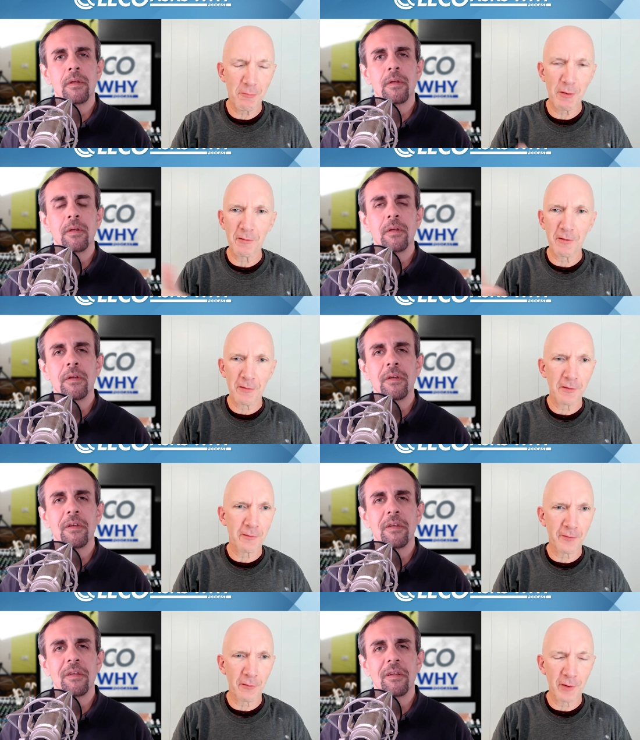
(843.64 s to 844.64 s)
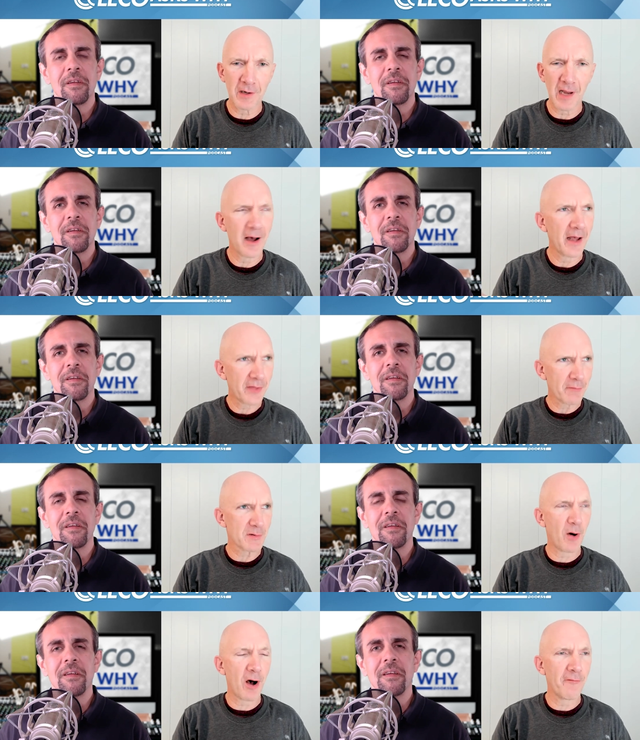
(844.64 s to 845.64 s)
Speaker 1: we were interviewing, uh, I think it was
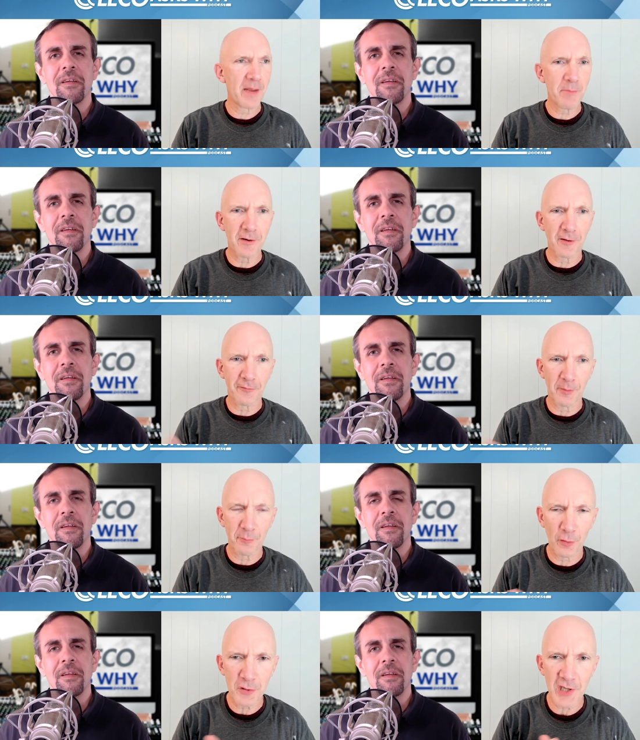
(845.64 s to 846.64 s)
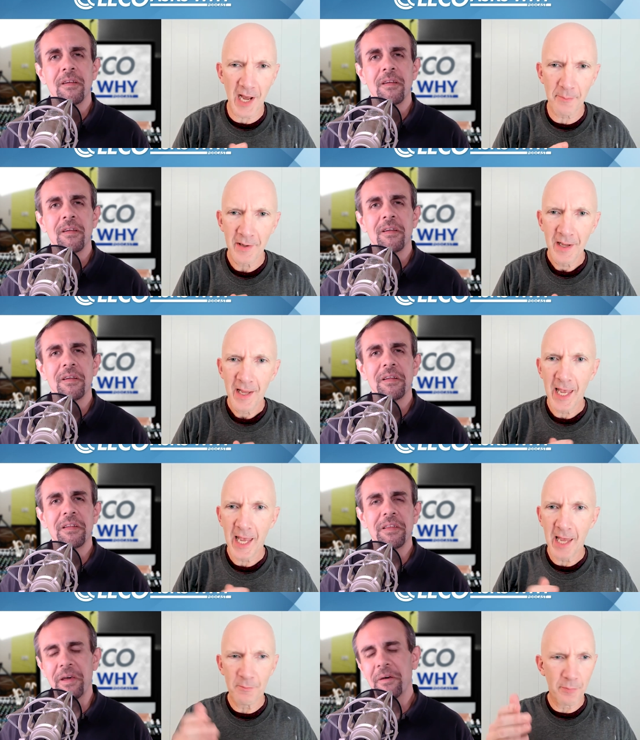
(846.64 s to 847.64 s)
Paul Van Meter from Pro Shop.
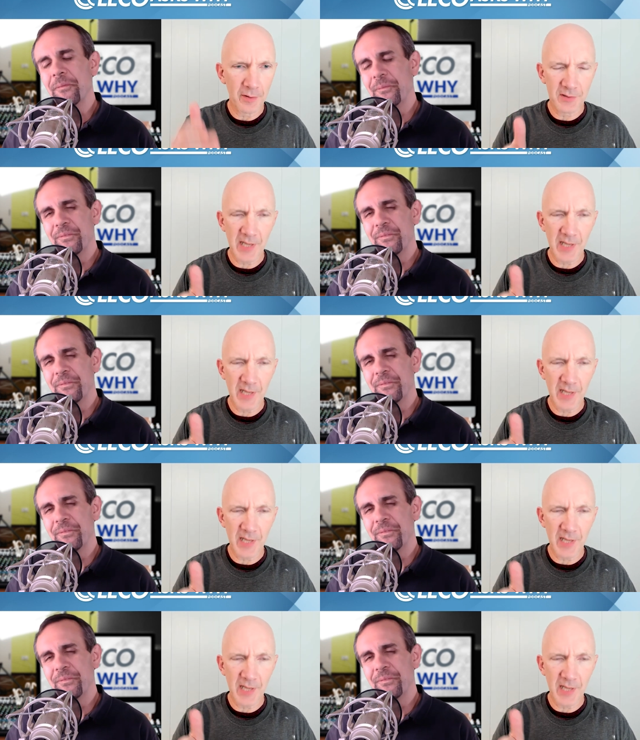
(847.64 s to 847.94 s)
And yeah.